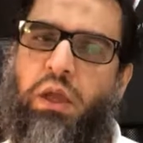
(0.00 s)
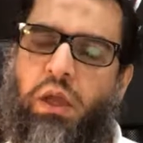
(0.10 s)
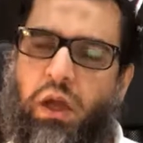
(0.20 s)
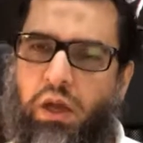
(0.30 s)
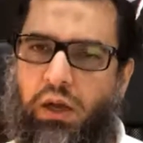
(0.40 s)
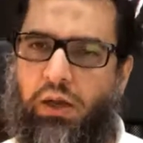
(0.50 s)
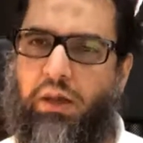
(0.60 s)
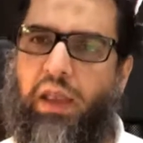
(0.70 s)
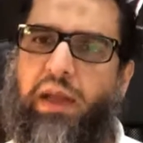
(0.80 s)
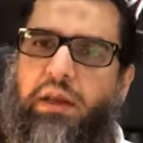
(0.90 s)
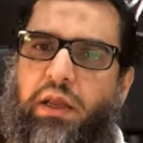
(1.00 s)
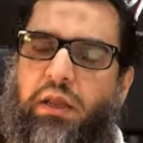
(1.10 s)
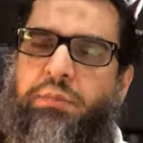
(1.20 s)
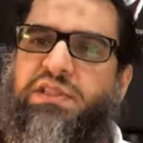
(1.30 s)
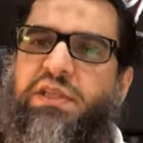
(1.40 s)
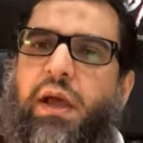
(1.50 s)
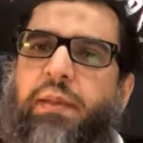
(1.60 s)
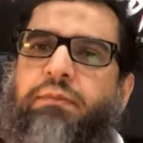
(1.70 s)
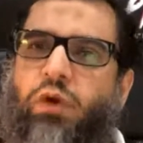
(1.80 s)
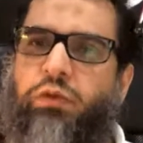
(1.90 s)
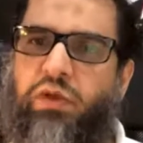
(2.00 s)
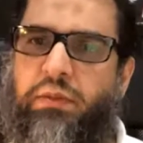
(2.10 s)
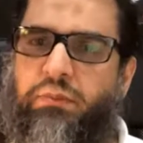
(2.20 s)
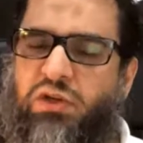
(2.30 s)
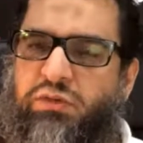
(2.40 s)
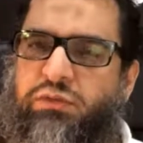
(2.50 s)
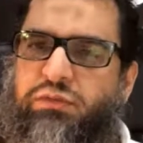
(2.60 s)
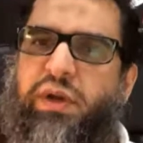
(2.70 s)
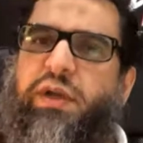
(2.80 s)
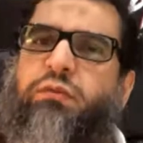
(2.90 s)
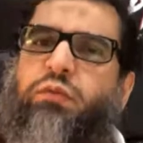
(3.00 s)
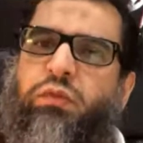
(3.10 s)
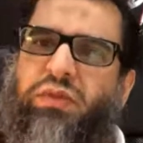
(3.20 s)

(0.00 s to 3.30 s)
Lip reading: mazahib, what were the books which were written, what were the